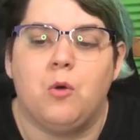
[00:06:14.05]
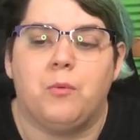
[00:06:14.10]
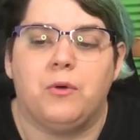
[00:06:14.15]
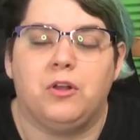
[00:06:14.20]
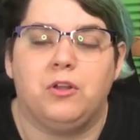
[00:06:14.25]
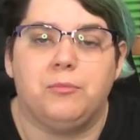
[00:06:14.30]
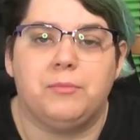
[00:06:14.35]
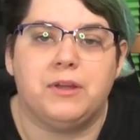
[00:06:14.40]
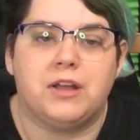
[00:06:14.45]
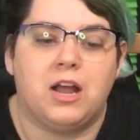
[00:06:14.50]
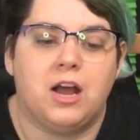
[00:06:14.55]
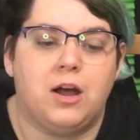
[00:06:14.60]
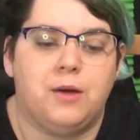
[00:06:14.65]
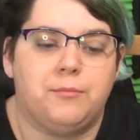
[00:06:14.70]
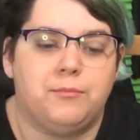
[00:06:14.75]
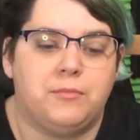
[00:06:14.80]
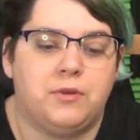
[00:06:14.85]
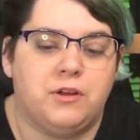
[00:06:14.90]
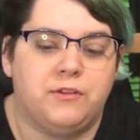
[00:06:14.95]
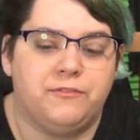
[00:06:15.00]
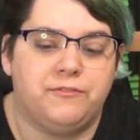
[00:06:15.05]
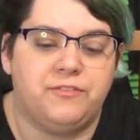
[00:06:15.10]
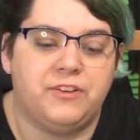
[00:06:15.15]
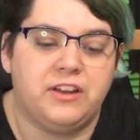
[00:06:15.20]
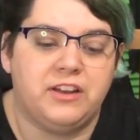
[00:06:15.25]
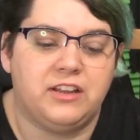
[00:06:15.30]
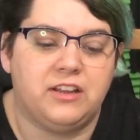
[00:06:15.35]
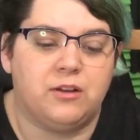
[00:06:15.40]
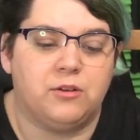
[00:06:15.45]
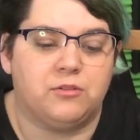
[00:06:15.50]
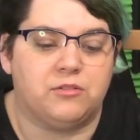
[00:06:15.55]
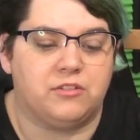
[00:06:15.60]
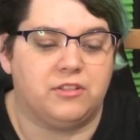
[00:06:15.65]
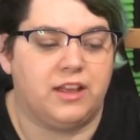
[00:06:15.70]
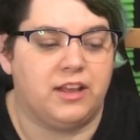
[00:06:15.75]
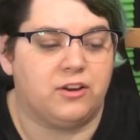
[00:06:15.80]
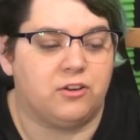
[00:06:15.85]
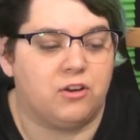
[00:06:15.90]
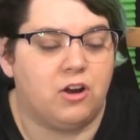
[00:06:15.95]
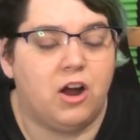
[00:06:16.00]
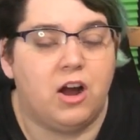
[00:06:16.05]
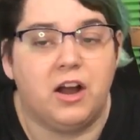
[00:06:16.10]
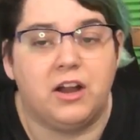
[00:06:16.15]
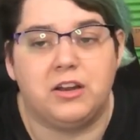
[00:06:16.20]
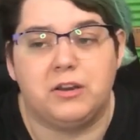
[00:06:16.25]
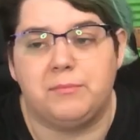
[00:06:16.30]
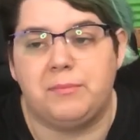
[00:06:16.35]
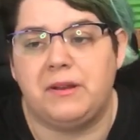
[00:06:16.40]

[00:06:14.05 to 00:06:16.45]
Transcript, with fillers: will become videos later on,